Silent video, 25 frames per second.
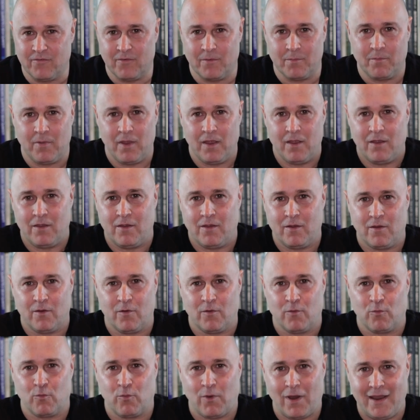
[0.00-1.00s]
them
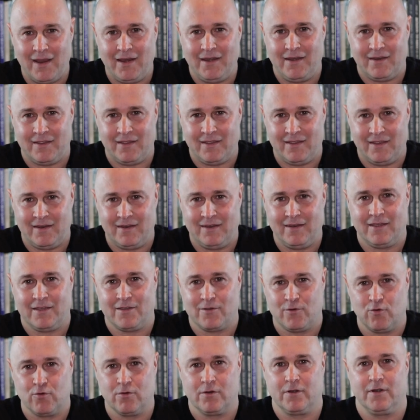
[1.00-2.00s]
right in the
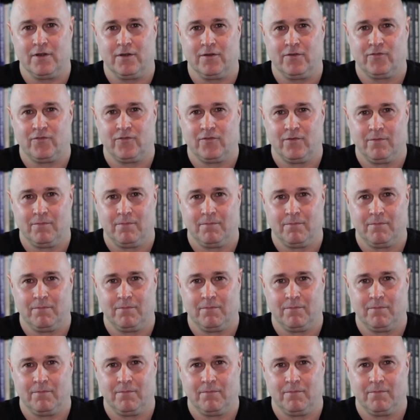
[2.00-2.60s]
corners.